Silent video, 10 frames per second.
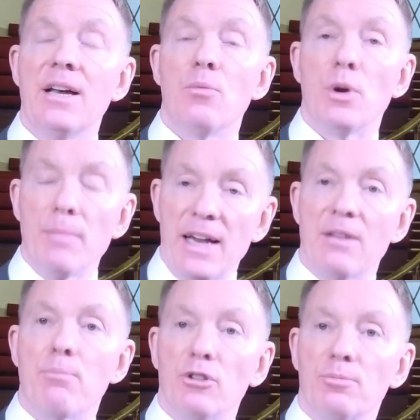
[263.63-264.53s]
we made
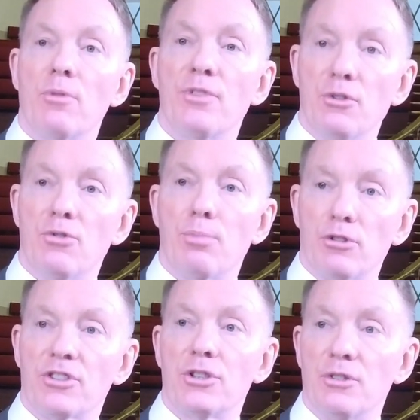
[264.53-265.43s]
it possible for you to
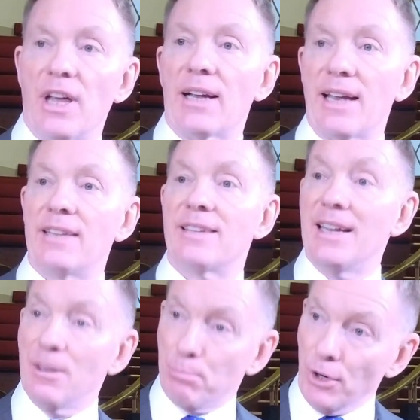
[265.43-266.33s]
prosecute that case
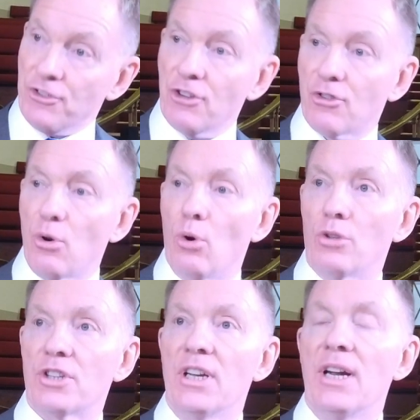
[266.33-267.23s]
in a British court.